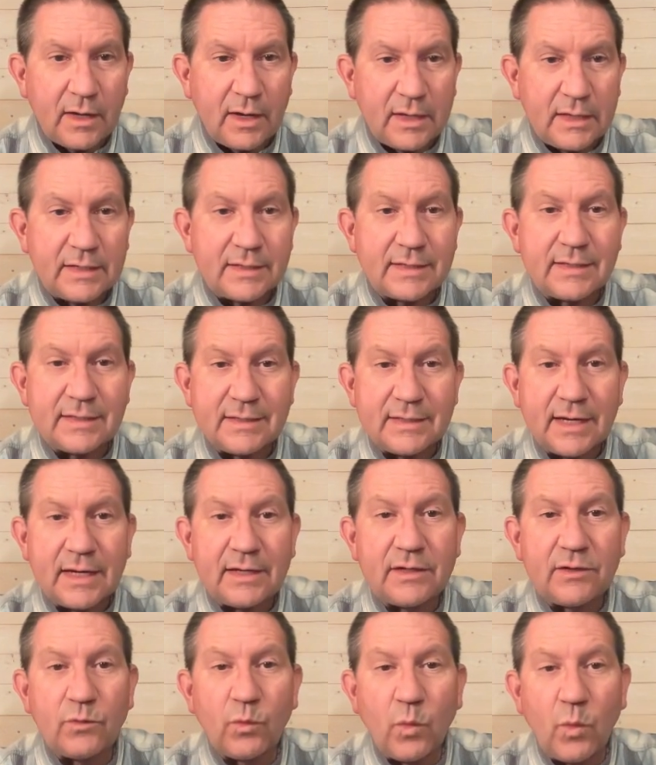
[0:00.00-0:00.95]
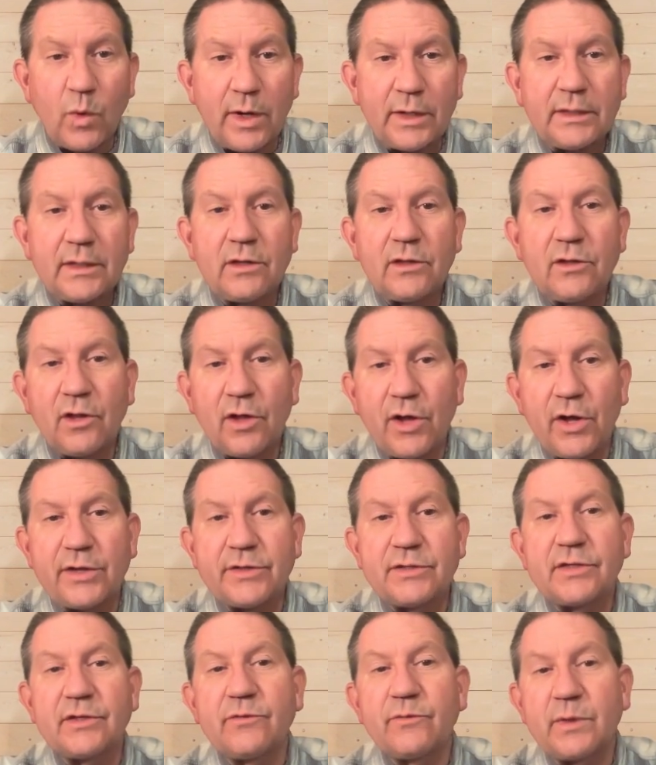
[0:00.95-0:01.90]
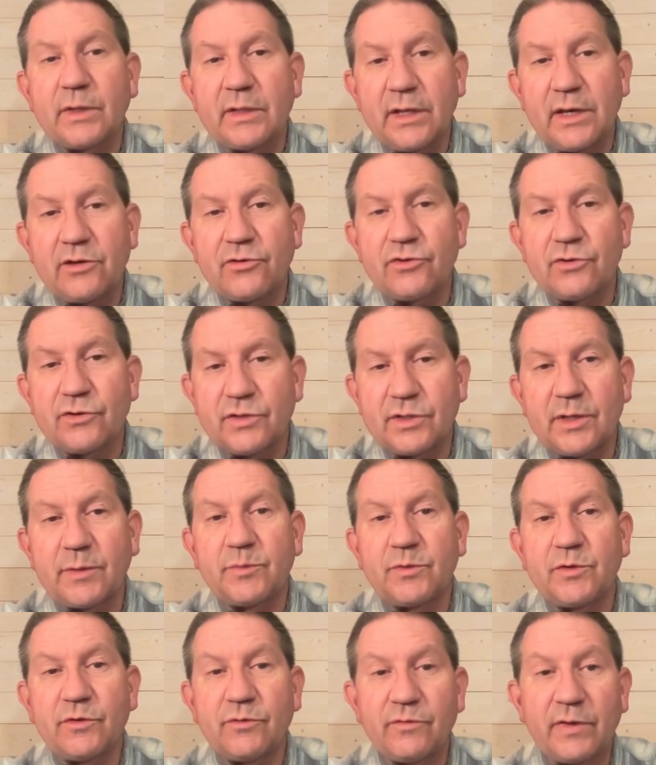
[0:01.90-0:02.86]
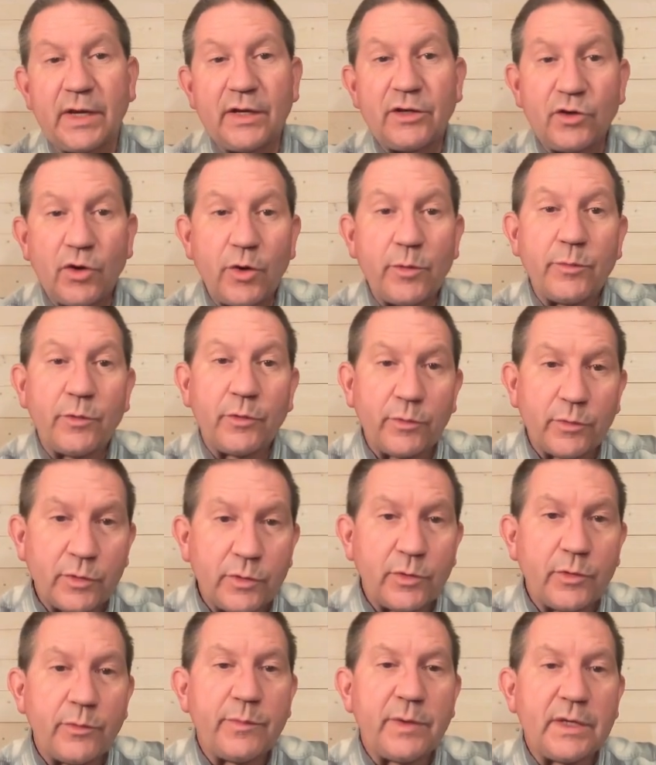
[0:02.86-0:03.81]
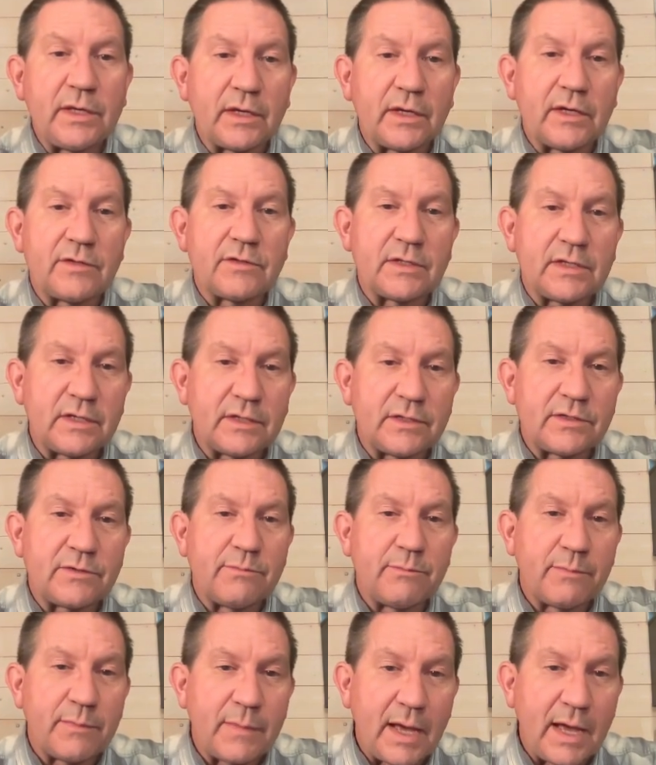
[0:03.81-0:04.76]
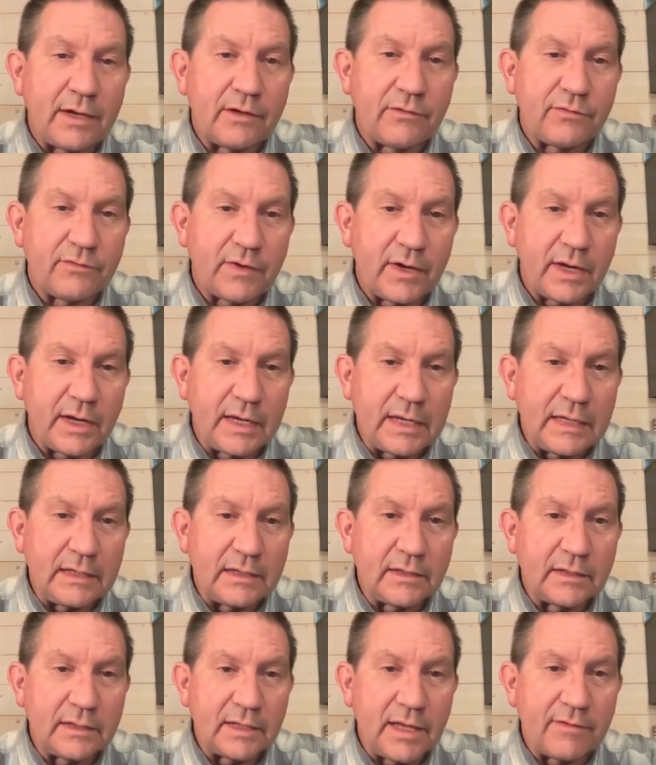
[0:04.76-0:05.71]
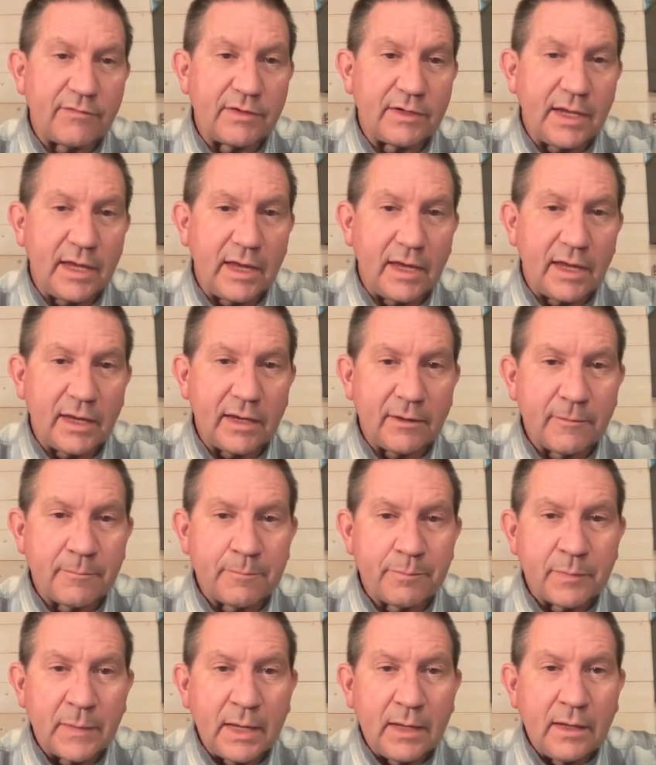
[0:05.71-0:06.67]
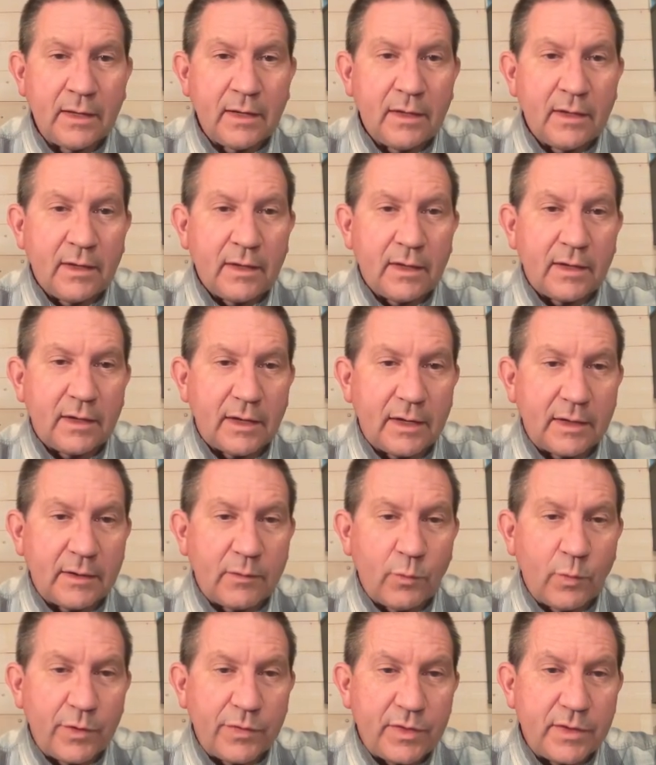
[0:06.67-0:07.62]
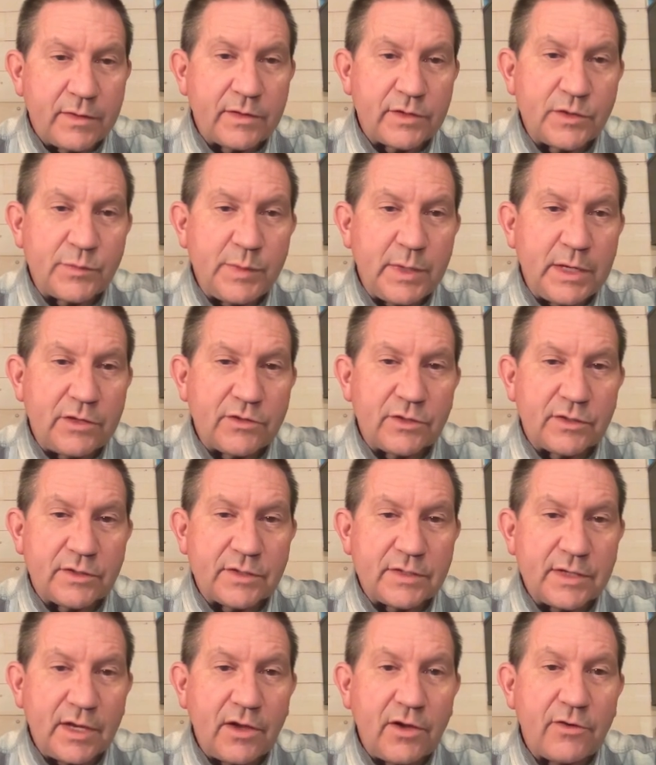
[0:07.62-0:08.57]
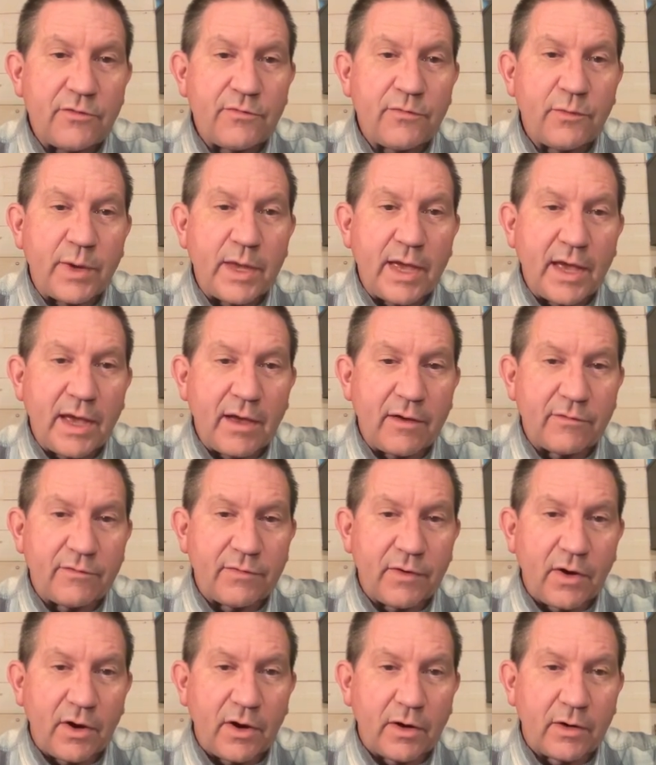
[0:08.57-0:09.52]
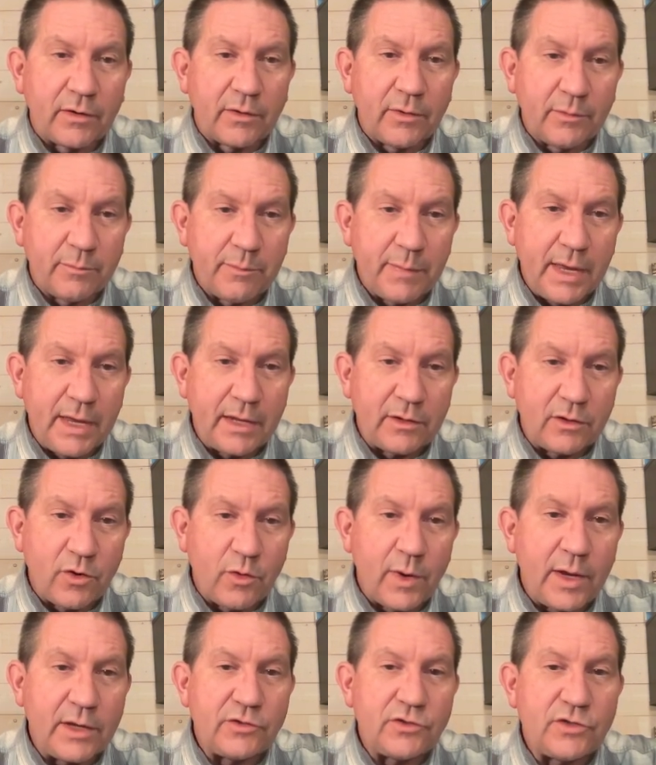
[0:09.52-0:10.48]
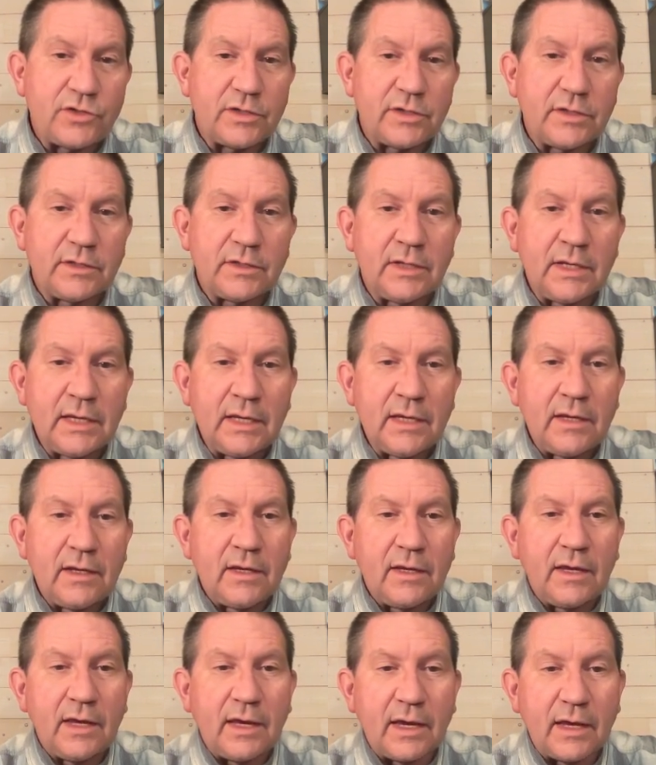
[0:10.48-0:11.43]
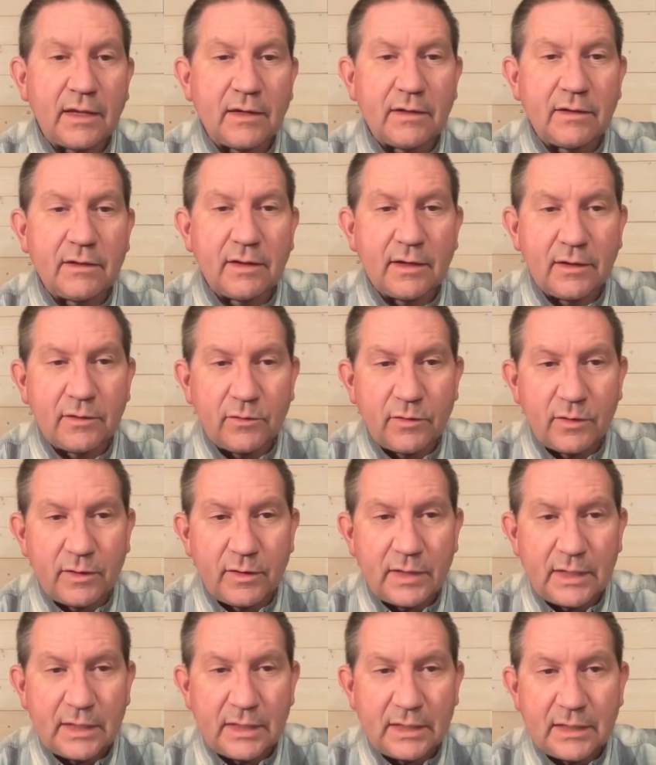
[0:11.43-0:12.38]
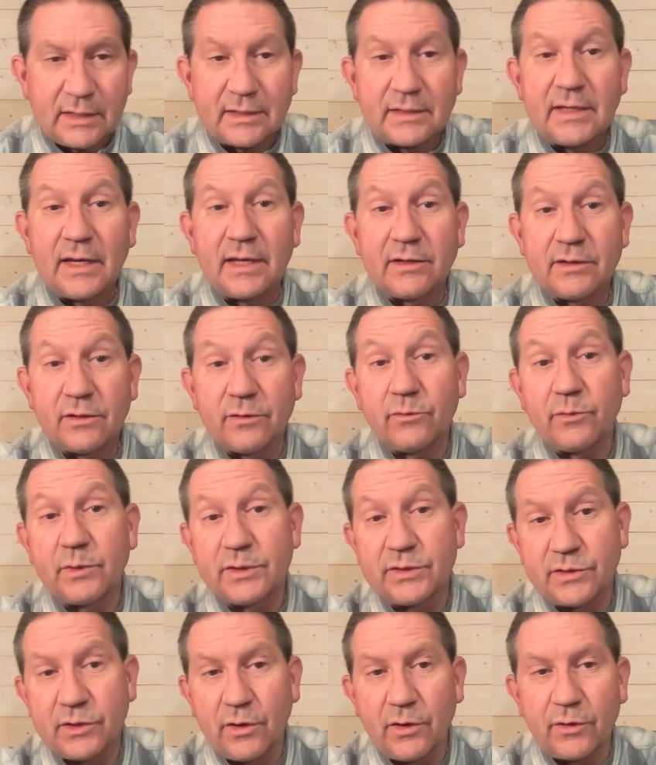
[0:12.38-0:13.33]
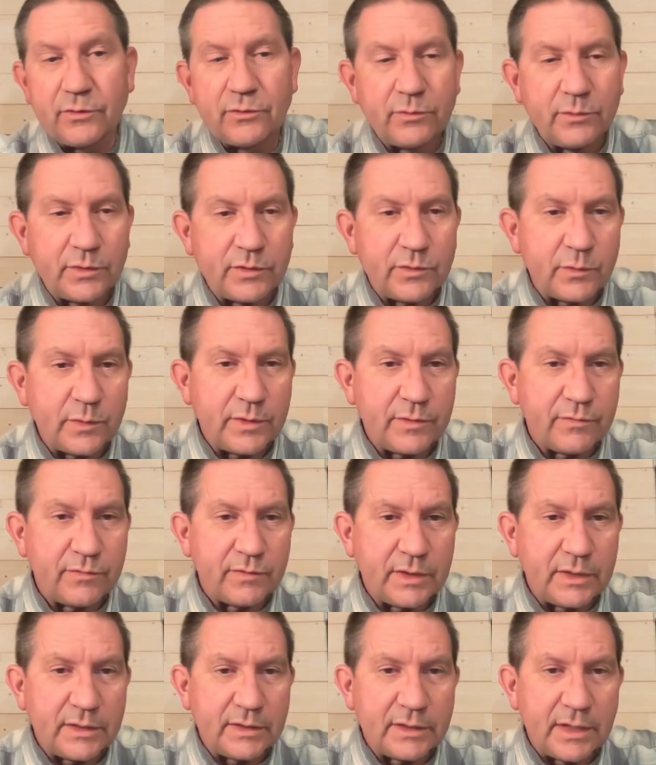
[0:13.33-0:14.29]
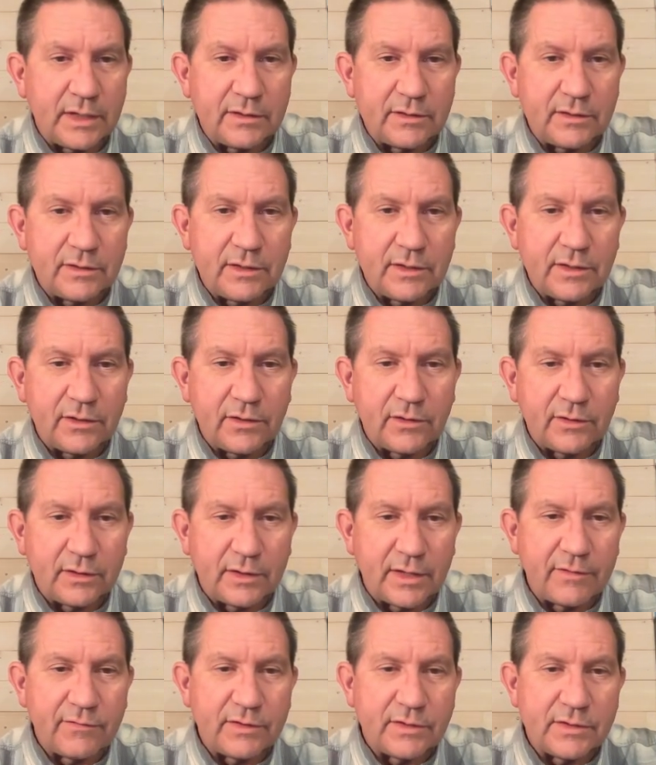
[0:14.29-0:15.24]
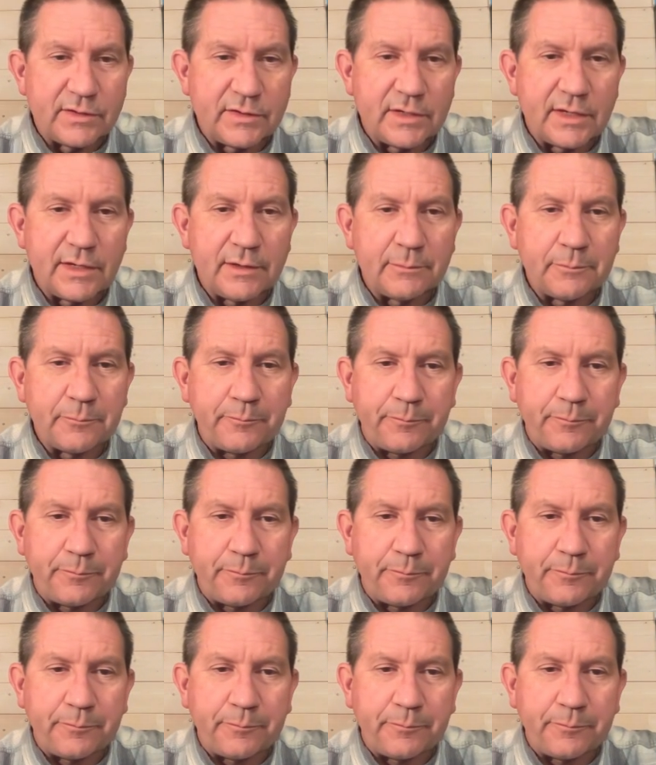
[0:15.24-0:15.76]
is indented one clause in relationship to Vayomeru because it's modifying 11a. Within the speech itself, we have our main question and then the intended result, which we've indented here, 11c.